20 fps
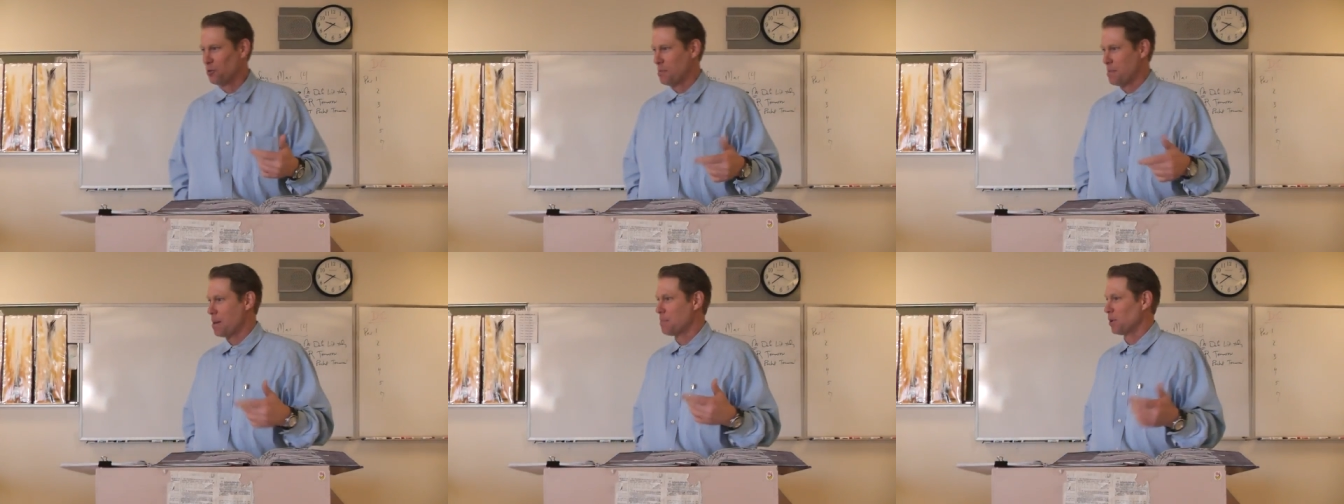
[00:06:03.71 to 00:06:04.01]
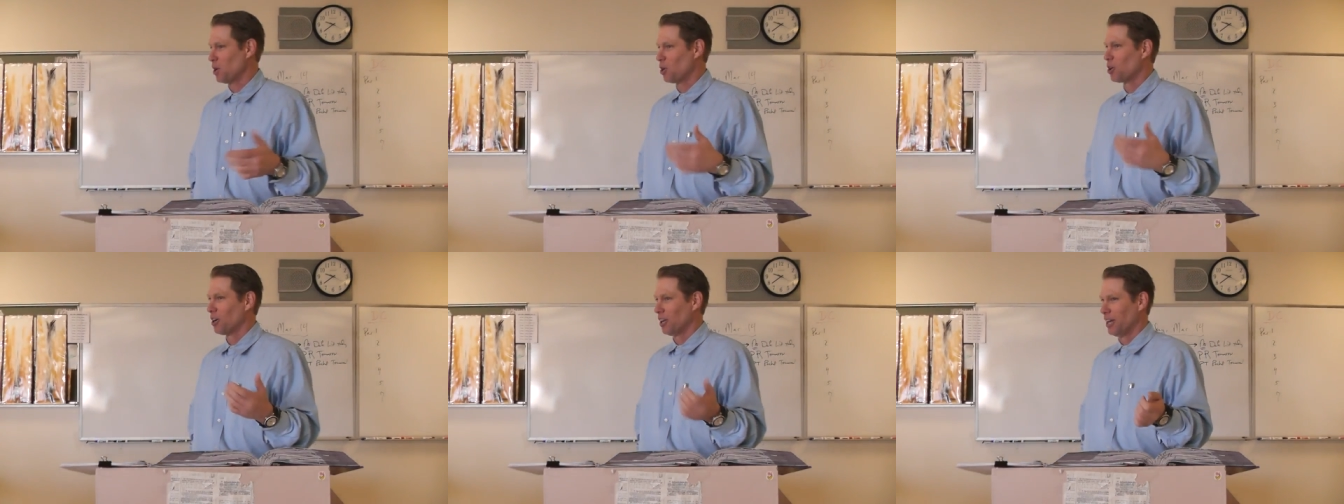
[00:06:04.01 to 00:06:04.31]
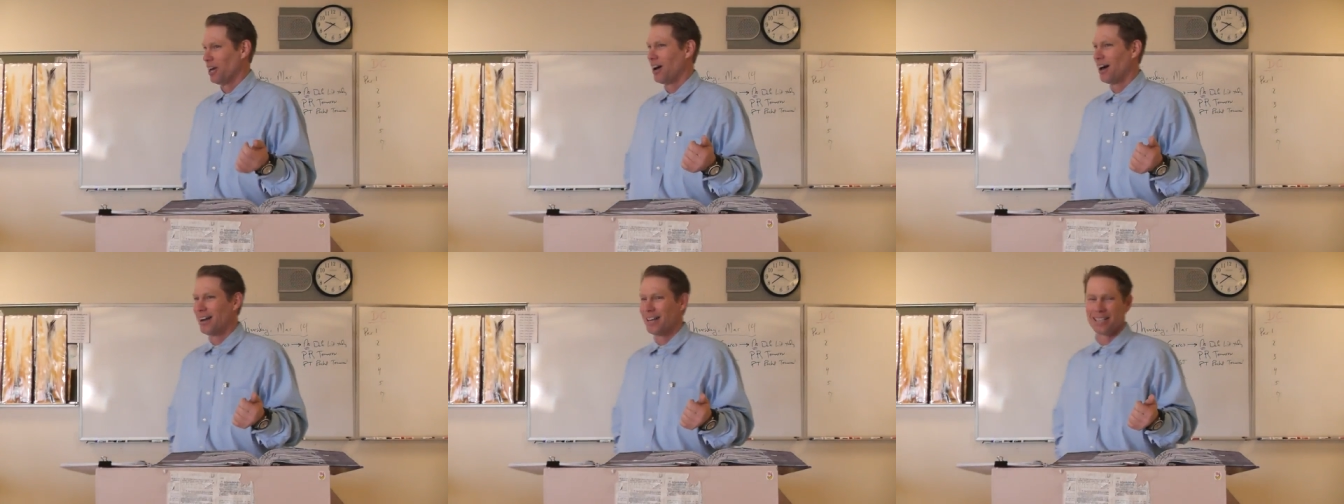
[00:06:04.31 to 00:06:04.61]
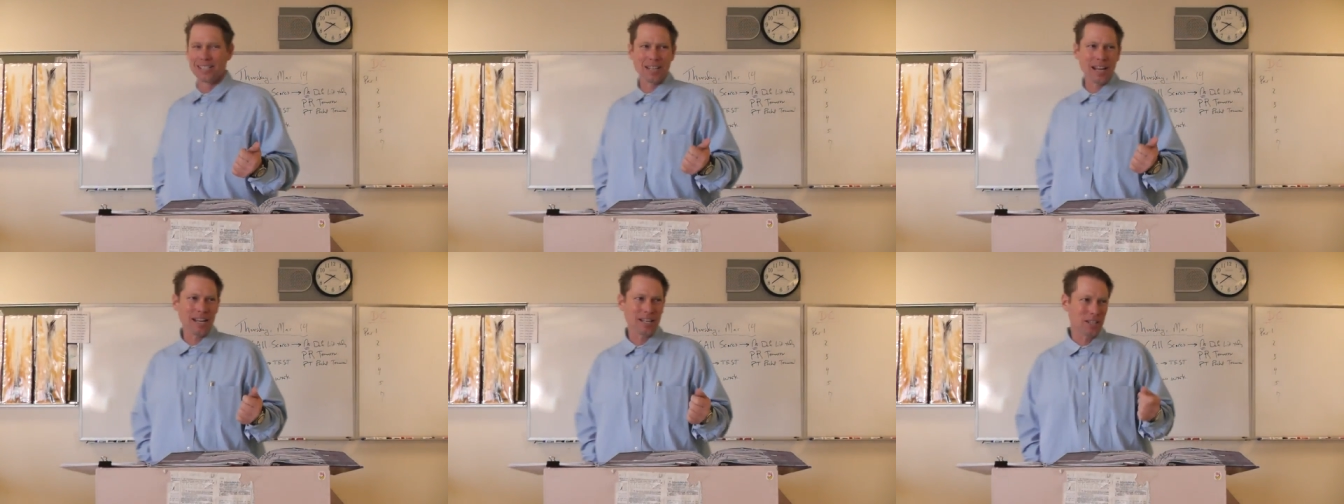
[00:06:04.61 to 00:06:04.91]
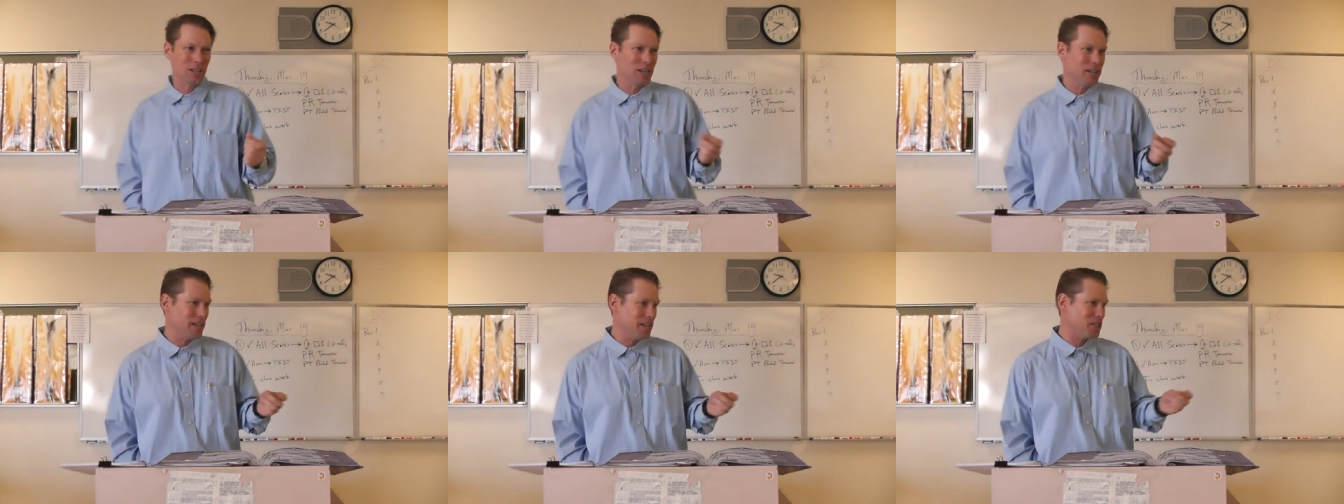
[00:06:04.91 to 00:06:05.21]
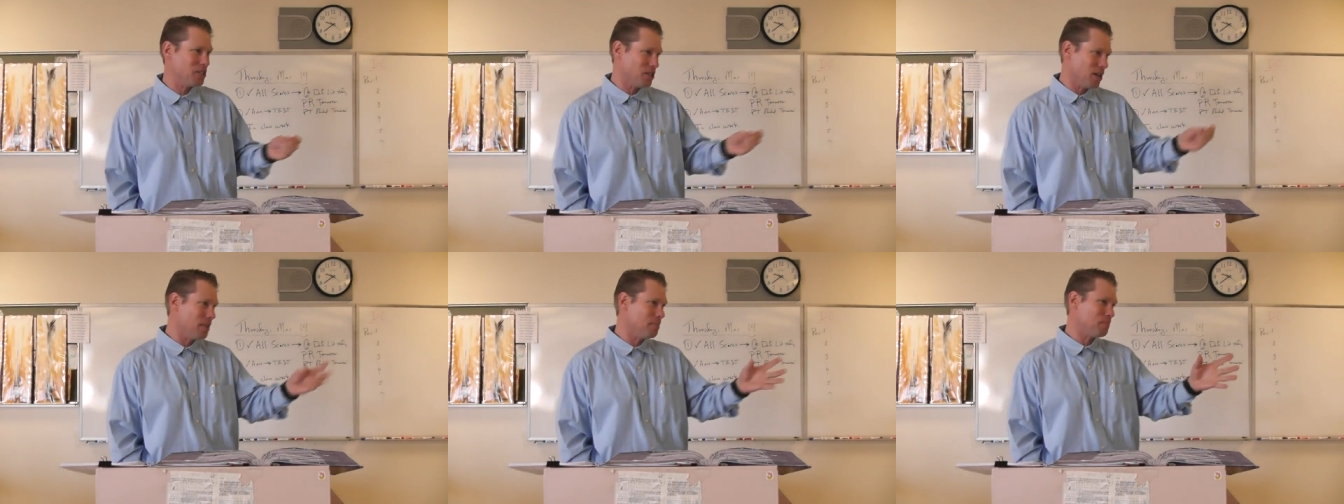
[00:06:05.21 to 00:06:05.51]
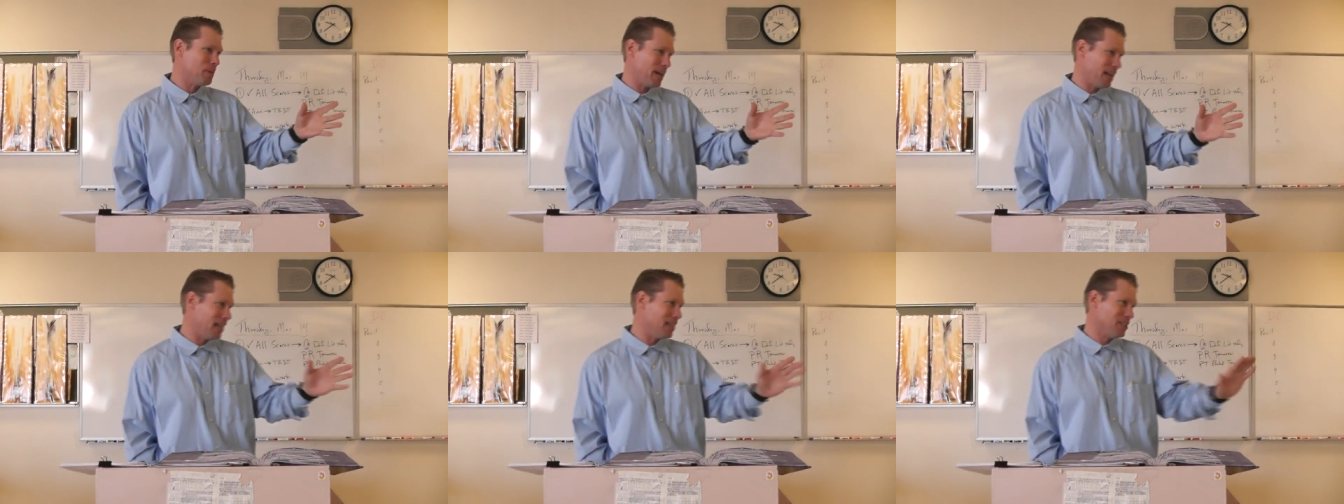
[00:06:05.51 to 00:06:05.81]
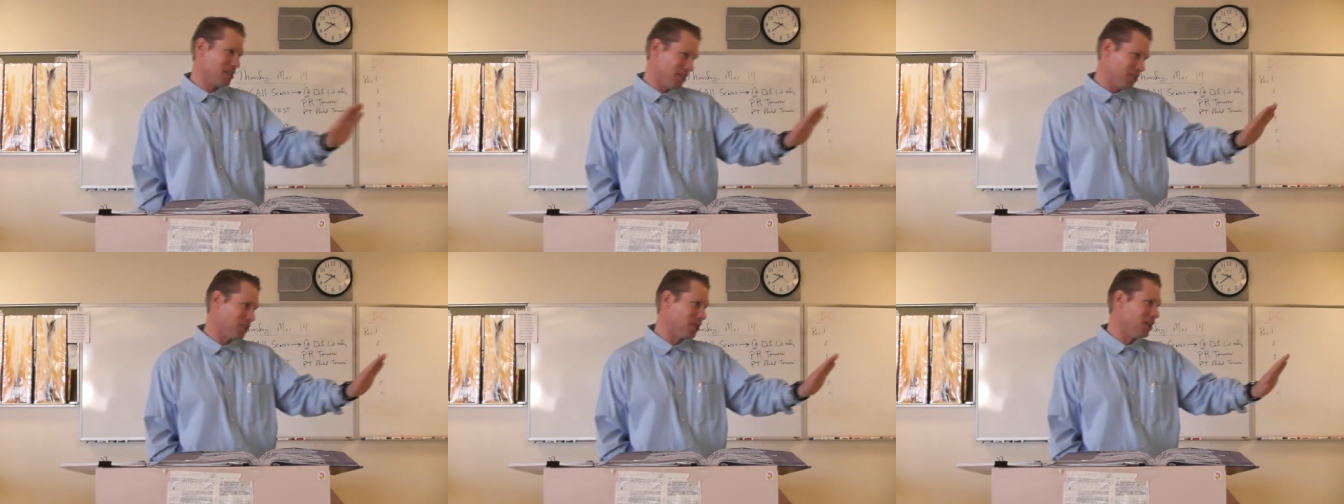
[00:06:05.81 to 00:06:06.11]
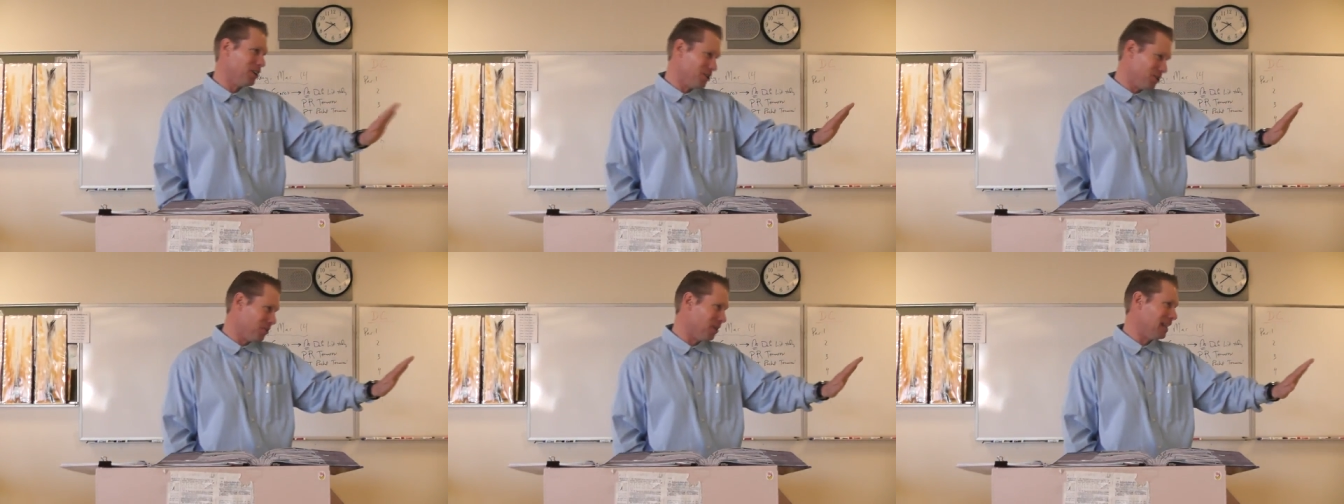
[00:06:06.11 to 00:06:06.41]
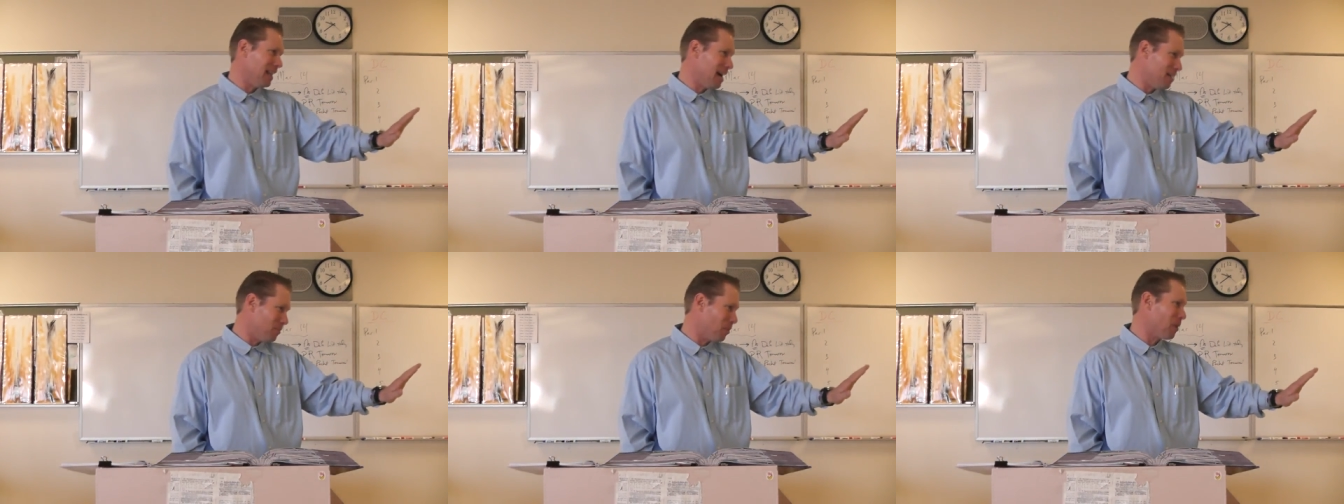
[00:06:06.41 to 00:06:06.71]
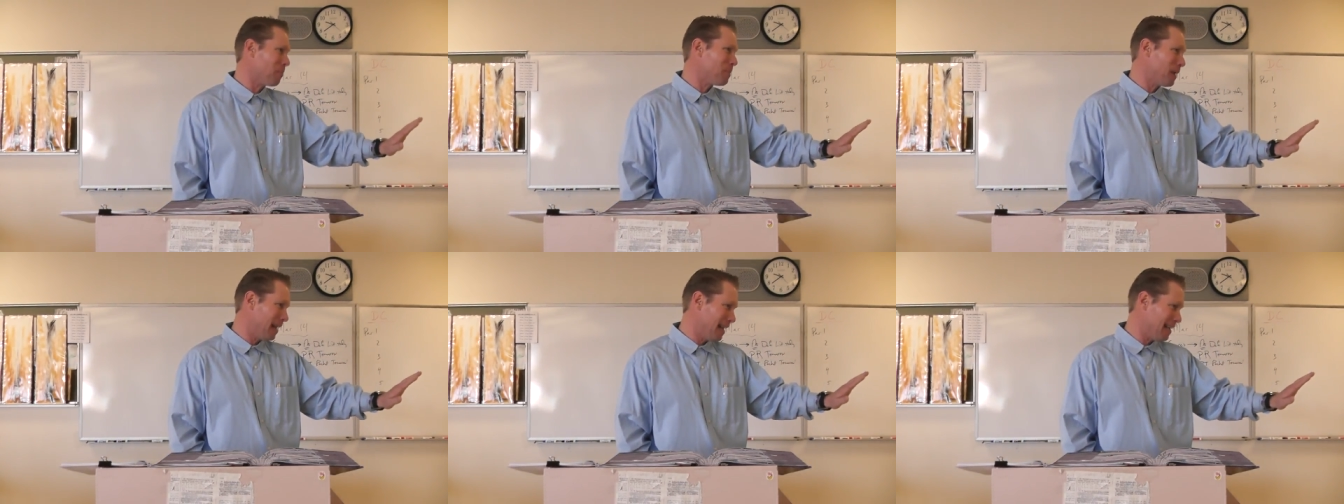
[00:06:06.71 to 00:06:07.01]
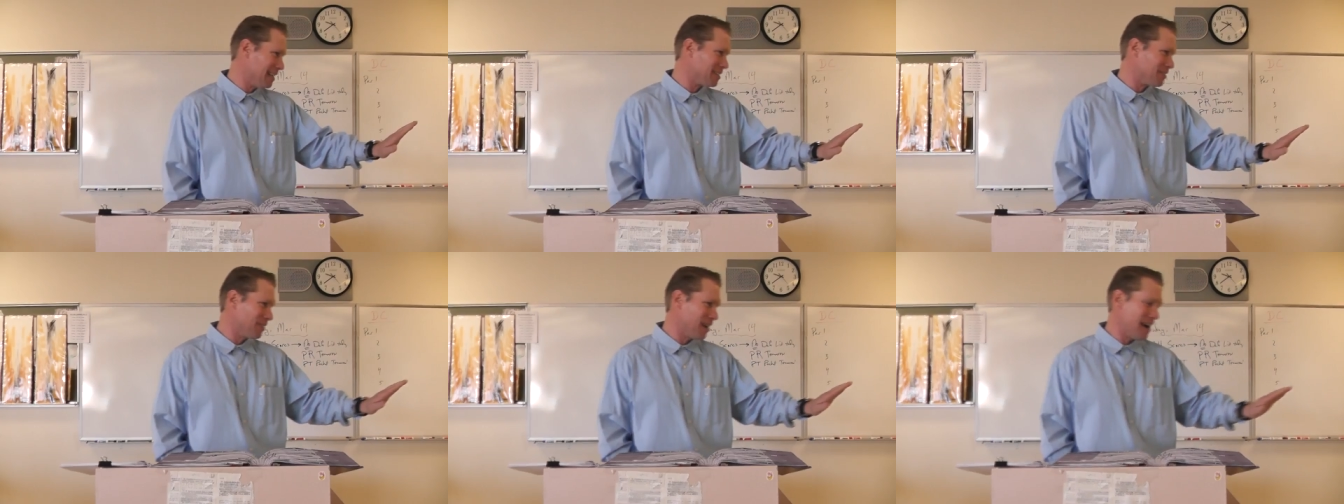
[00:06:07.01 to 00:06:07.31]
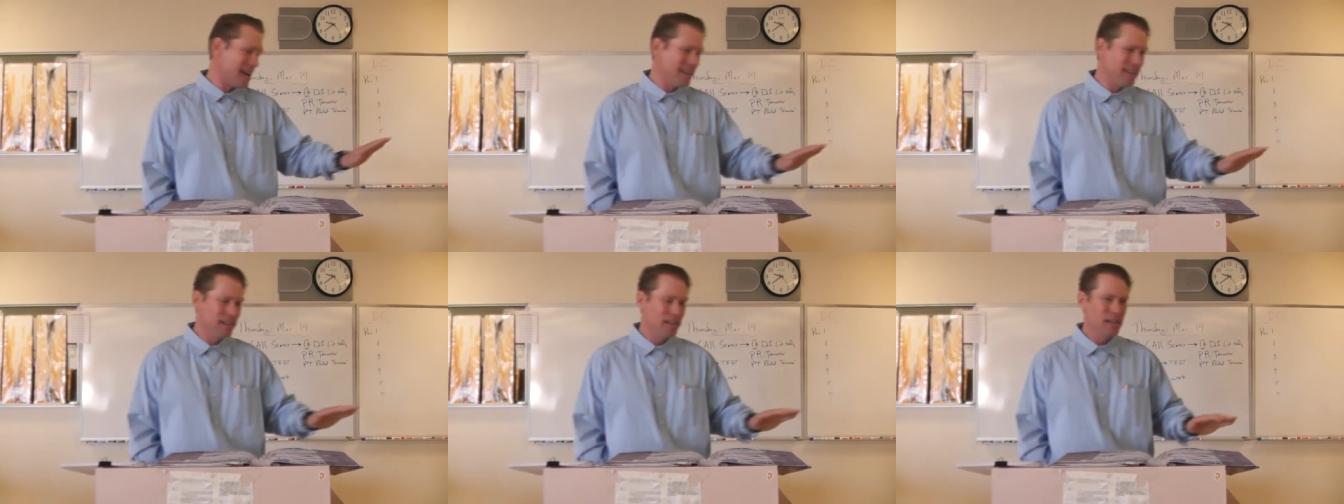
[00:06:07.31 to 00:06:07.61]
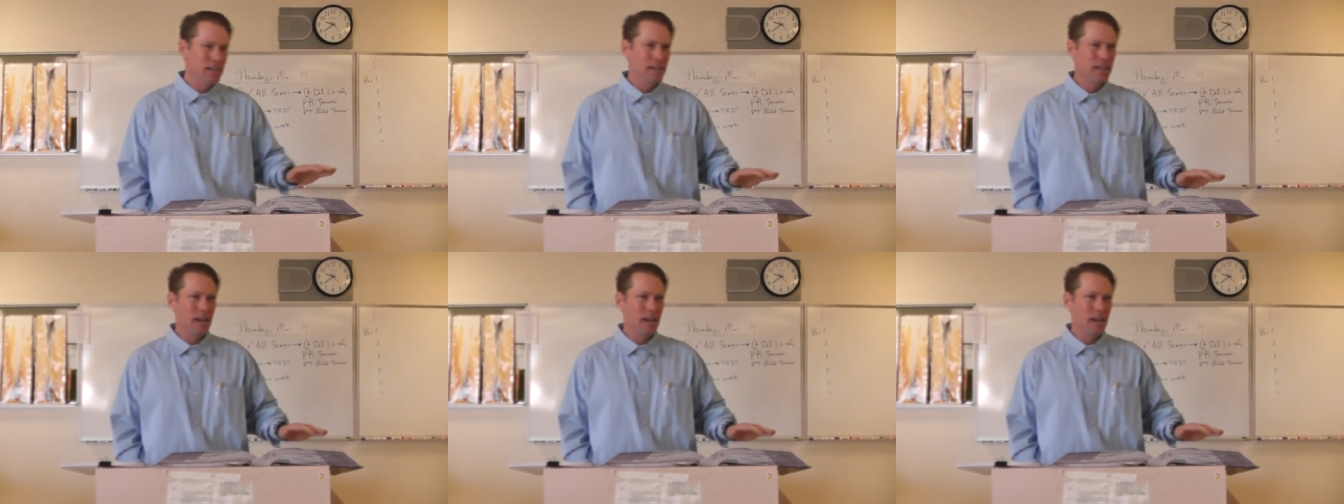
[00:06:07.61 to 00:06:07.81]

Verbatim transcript: Remember early on, it's like he's done penance. He's going to do a lot more penance, right?